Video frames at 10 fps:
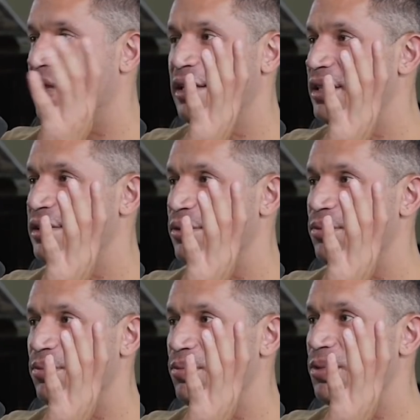that doesn't
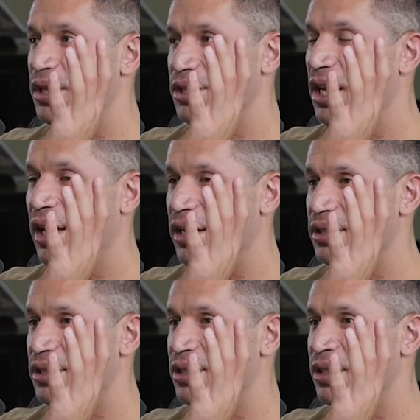really
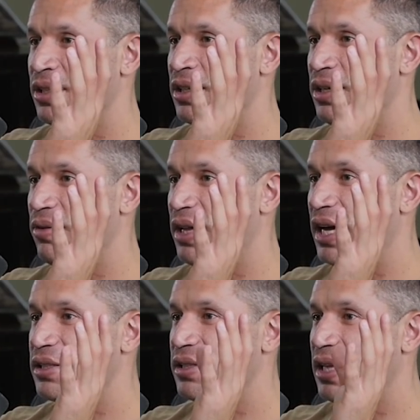change. You know,
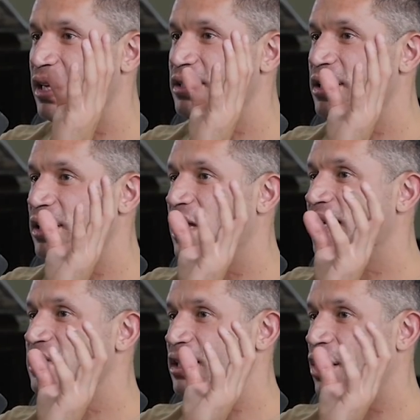that's
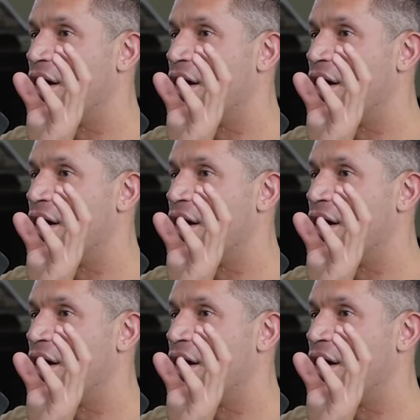the